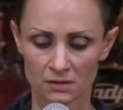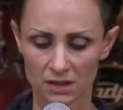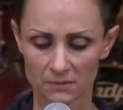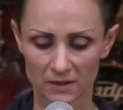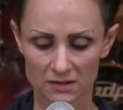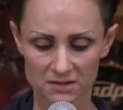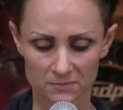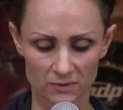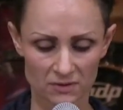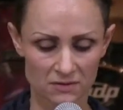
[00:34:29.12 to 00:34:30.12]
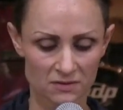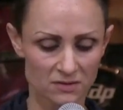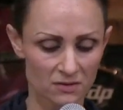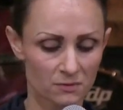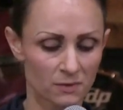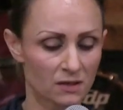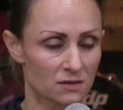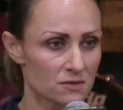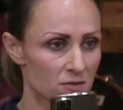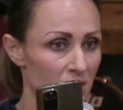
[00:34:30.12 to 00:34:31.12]
led by the Spirit, so that we
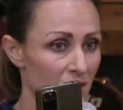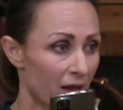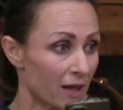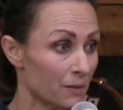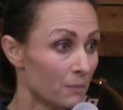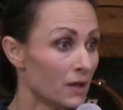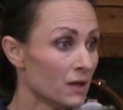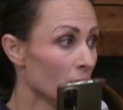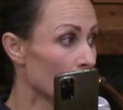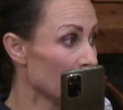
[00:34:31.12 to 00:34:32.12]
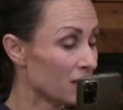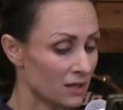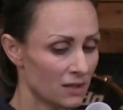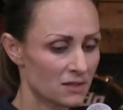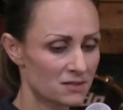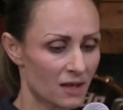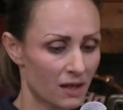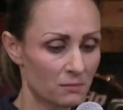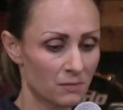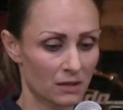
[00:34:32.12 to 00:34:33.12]
can truly aim where He is
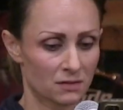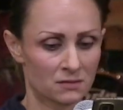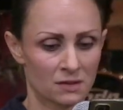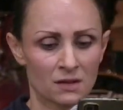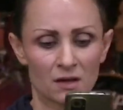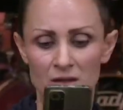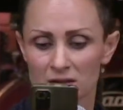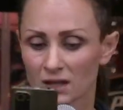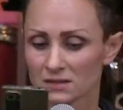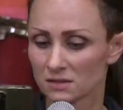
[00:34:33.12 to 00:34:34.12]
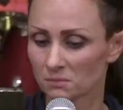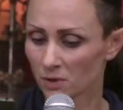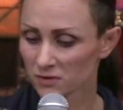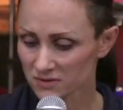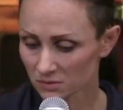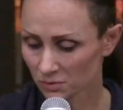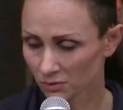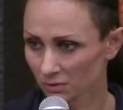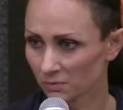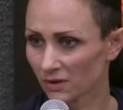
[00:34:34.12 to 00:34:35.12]
aiming. And that the most
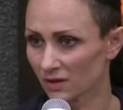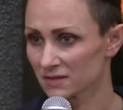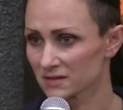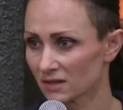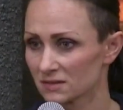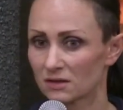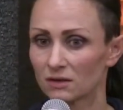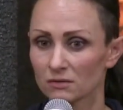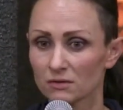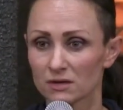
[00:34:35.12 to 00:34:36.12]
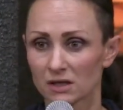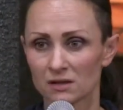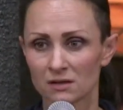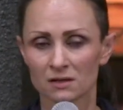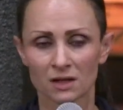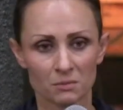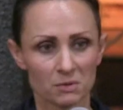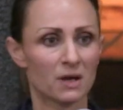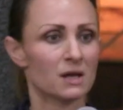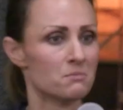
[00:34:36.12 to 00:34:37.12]
important part is that His glory can
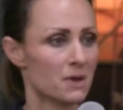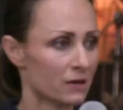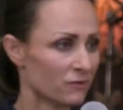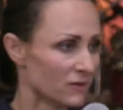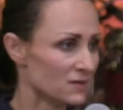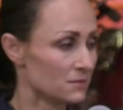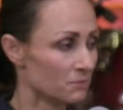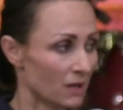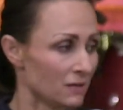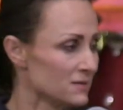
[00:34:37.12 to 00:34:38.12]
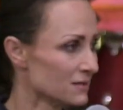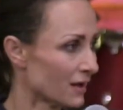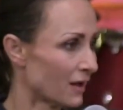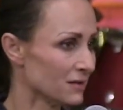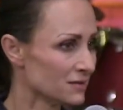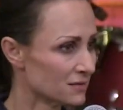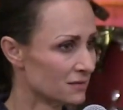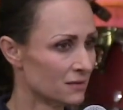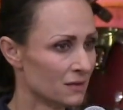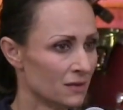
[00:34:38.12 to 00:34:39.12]
be made manifest amongst us
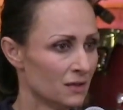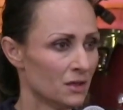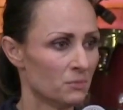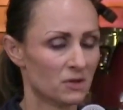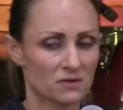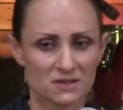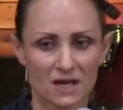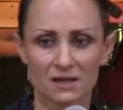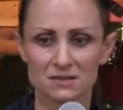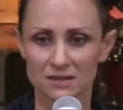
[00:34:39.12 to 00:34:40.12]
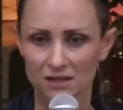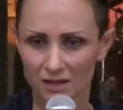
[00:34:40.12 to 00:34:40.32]
because I see